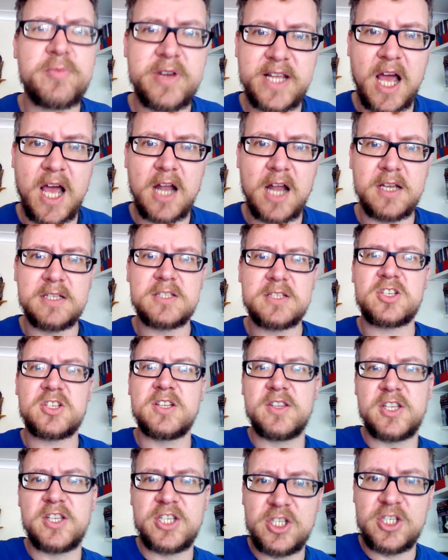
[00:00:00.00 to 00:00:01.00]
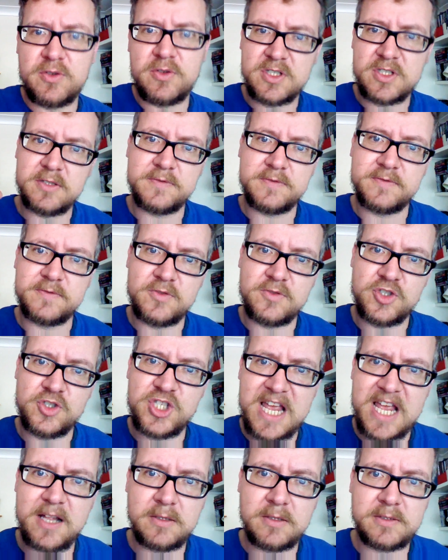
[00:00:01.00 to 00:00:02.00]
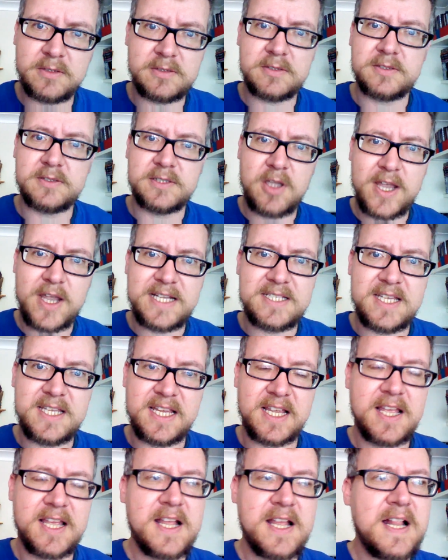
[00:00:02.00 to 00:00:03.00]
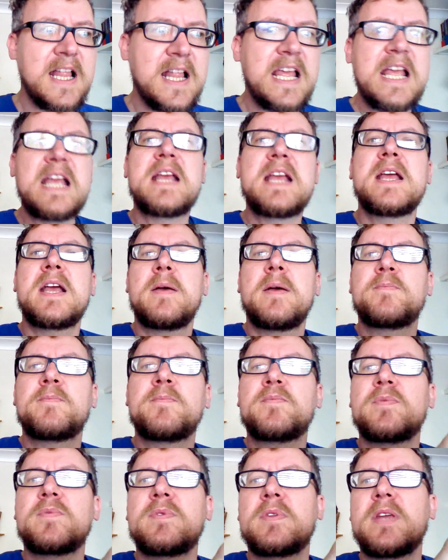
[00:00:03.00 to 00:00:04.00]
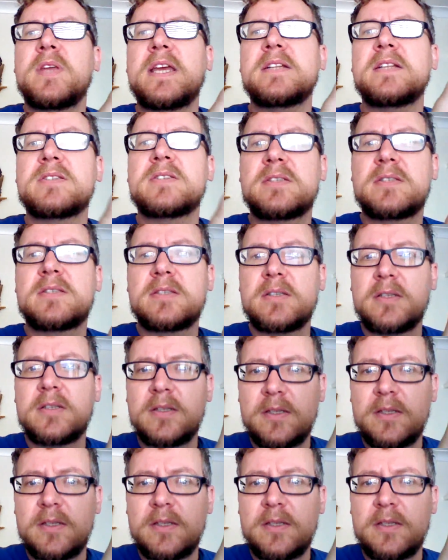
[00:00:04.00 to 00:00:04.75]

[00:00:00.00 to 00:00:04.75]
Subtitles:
colours and the use of gel lighting, its